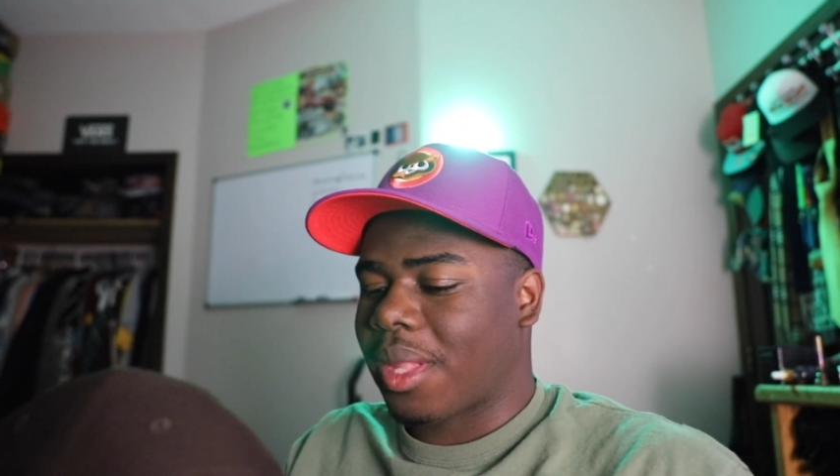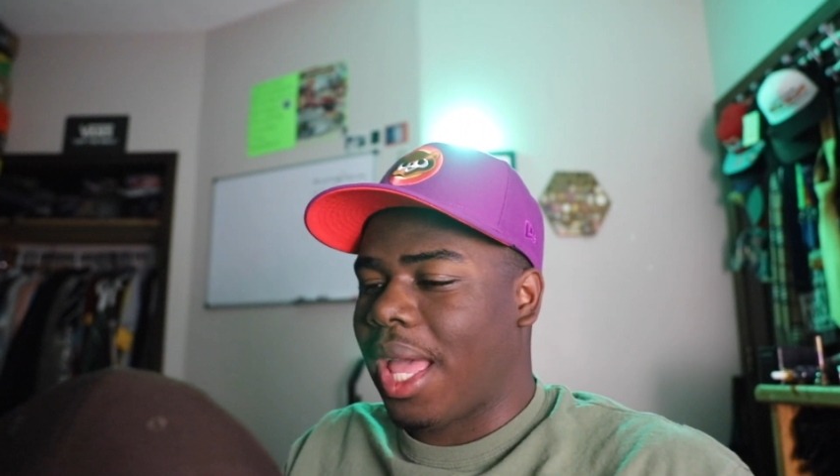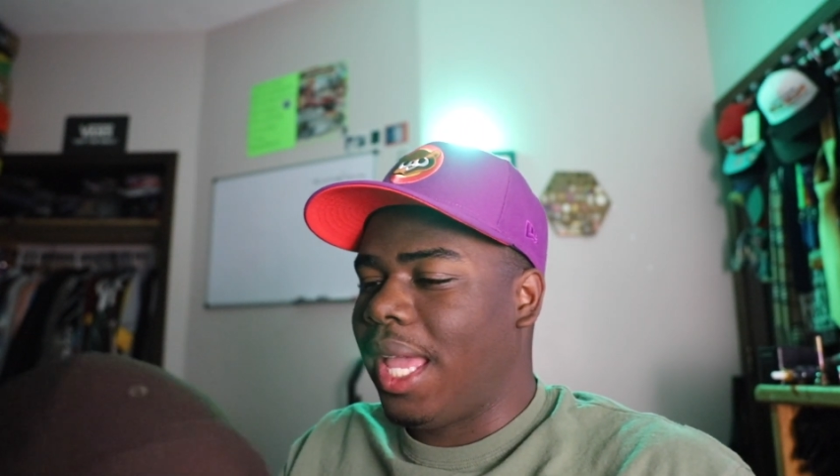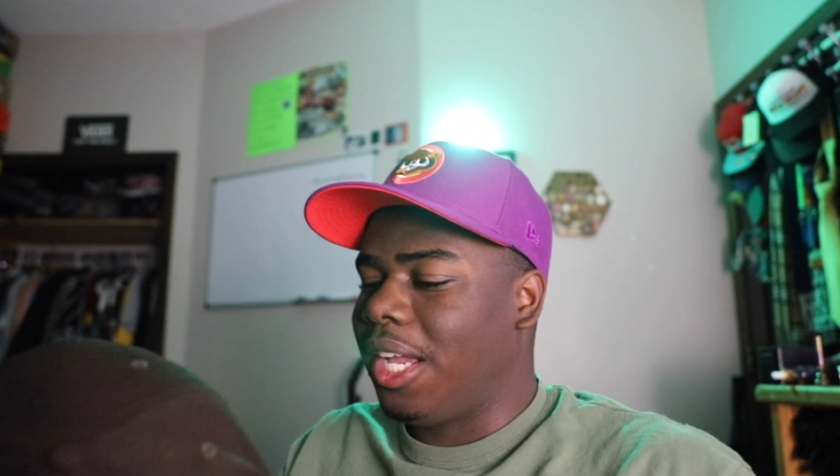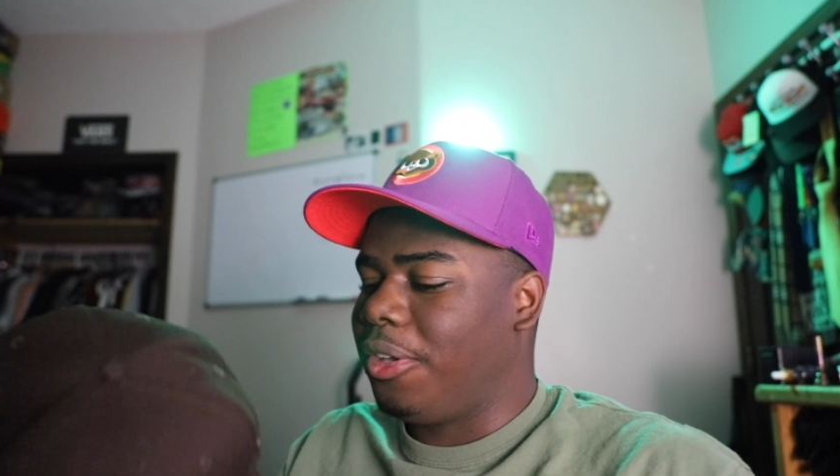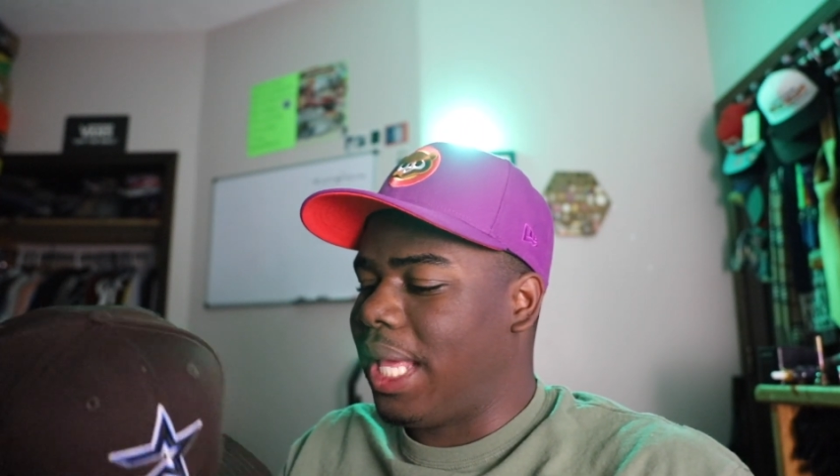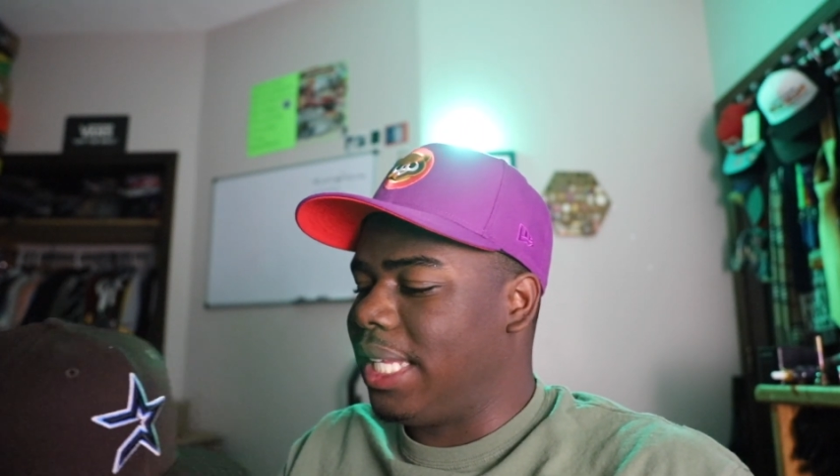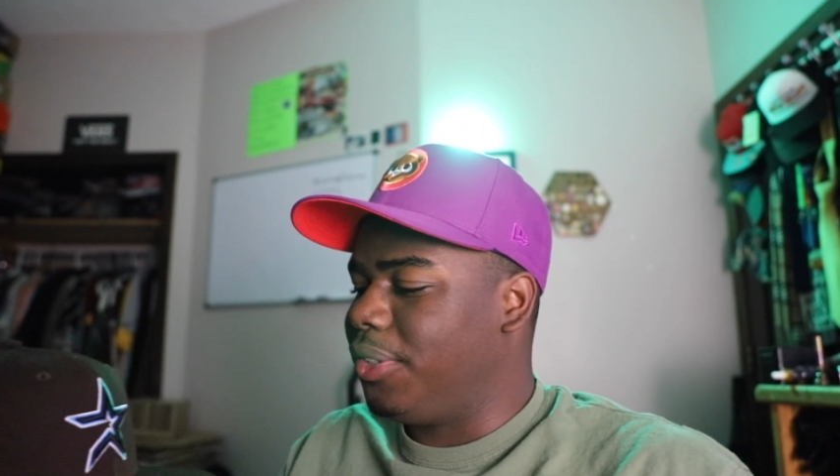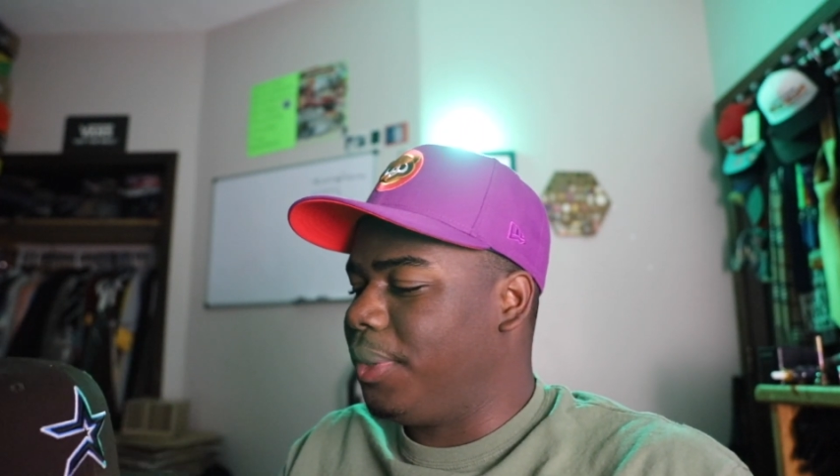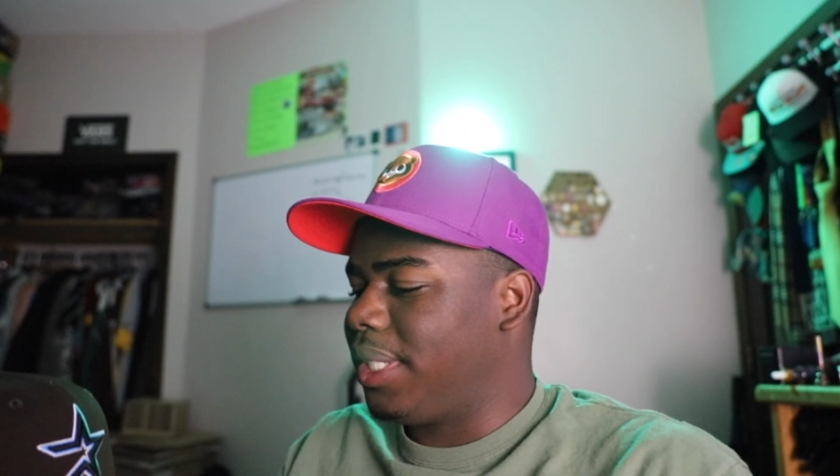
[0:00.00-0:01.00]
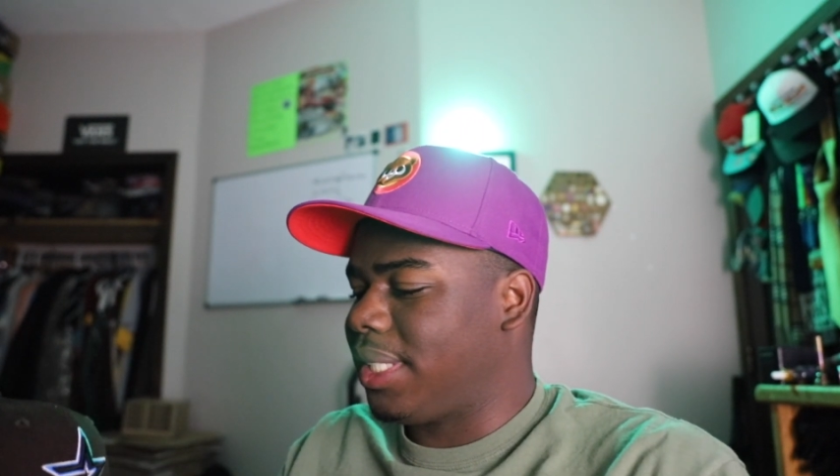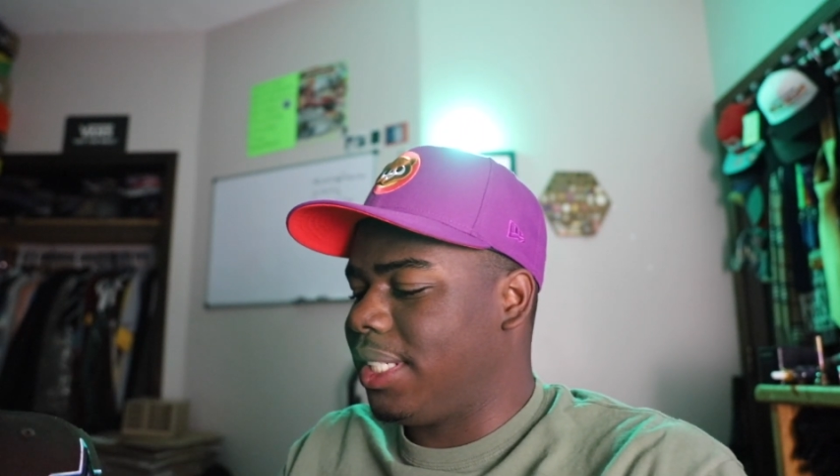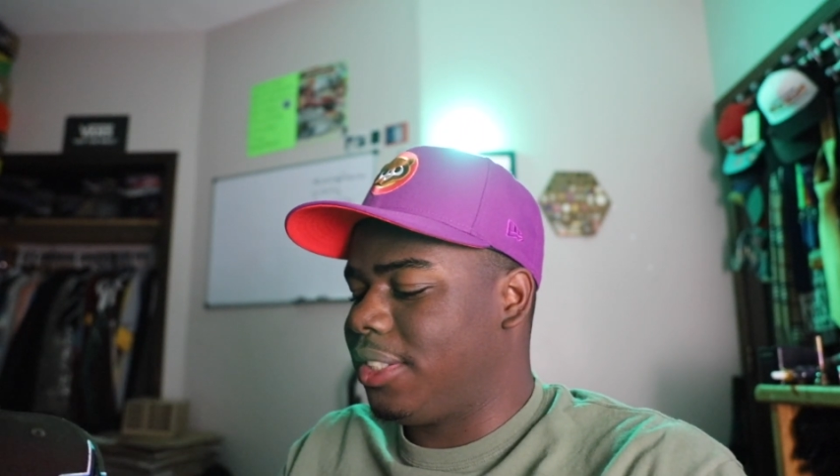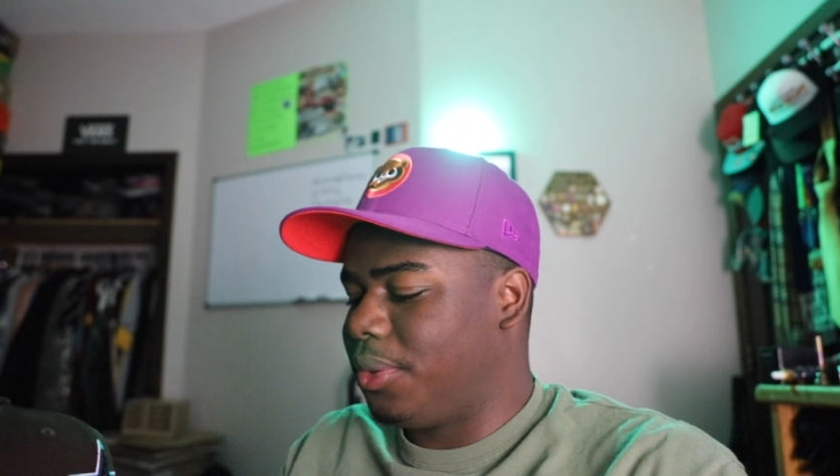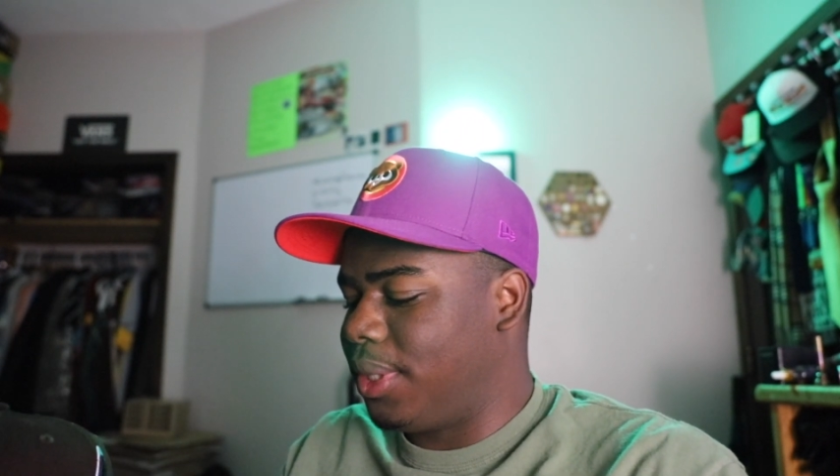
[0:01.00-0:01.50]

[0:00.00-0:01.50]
I ain't gonna like do anything to it